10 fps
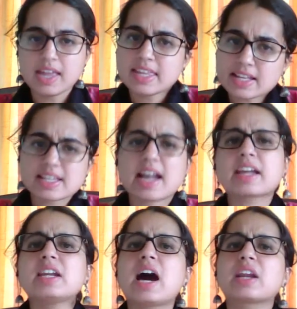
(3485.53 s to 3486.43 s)
Yes, I
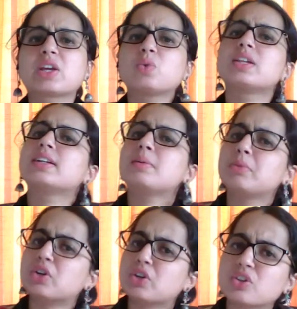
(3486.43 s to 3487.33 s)
can argue that the
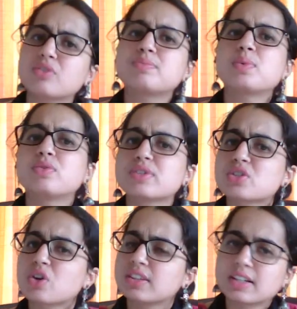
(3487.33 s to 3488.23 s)
burden of proof
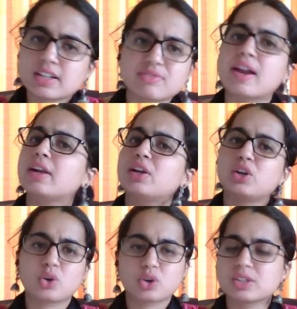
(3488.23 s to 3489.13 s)
is on the
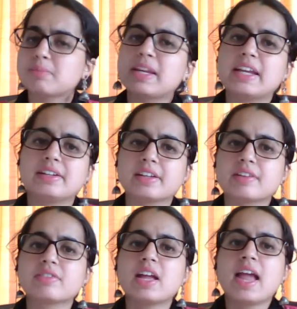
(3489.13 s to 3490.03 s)
defendant or on the
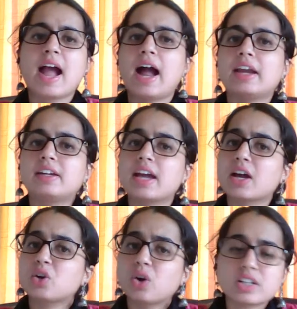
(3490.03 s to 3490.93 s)
plaintiff, and they are
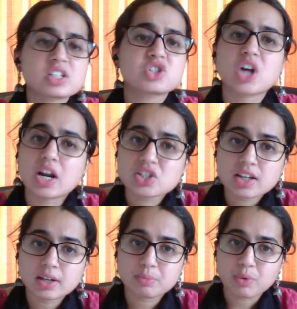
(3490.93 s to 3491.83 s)
not
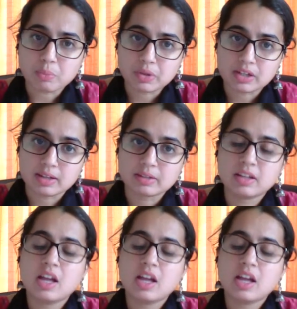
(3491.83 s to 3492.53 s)
discharging it properly.